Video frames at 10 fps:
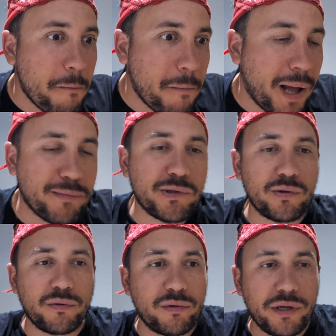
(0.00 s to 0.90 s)

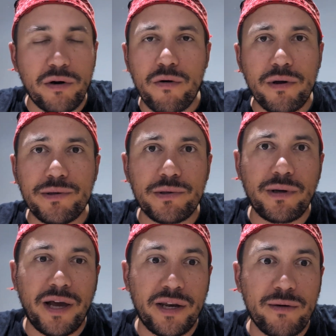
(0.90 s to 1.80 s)
absolutely no reason,
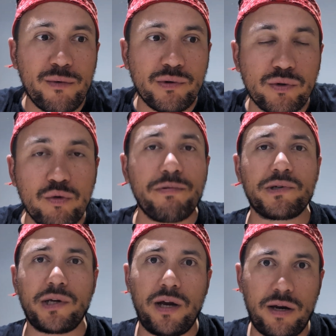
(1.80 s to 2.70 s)
and it was super
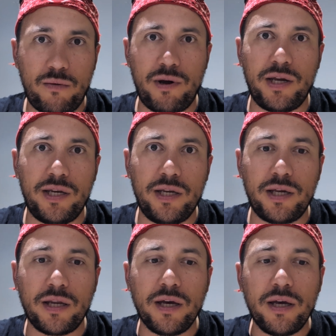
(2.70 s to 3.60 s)
scary when he did
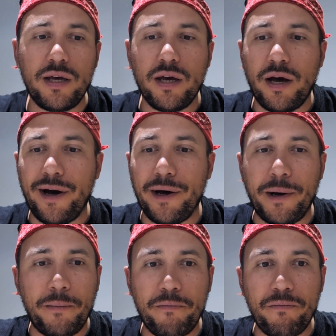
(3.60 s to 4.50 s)
it.
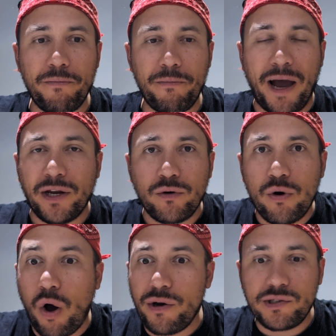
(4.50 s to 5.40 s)
I don't
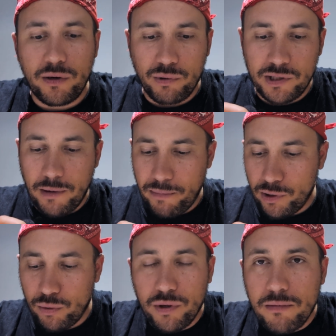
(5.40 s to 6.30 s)
know honestly what's
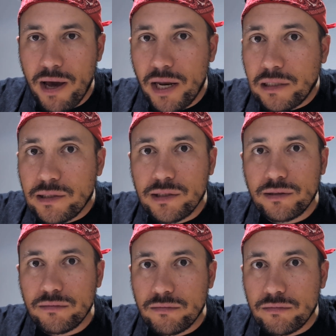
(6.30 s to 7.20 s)
happened to Jimenez,
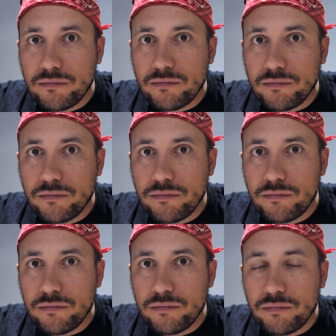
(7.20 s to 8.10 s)

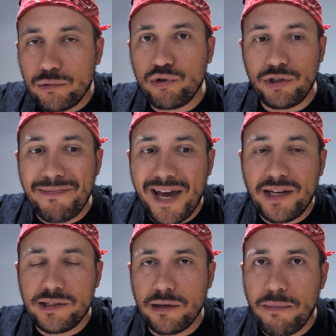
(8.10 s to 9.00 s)

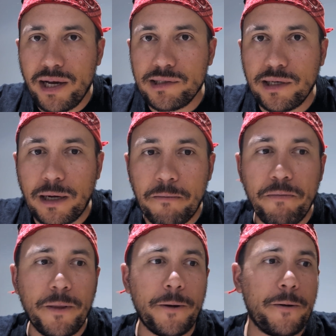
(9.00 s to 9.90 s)
the Mexican.
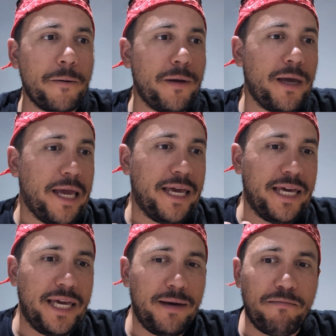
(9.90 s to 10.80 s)

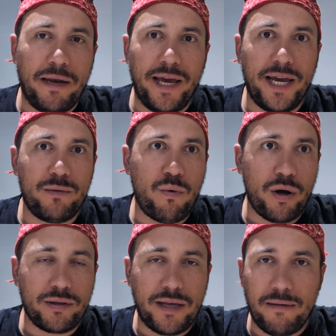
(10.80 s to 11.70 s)
He played
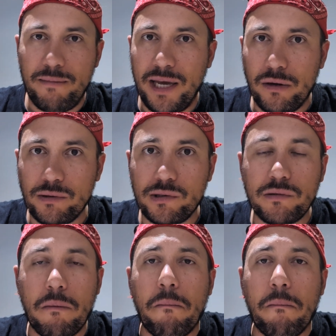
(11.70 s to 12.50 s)
10 minutes.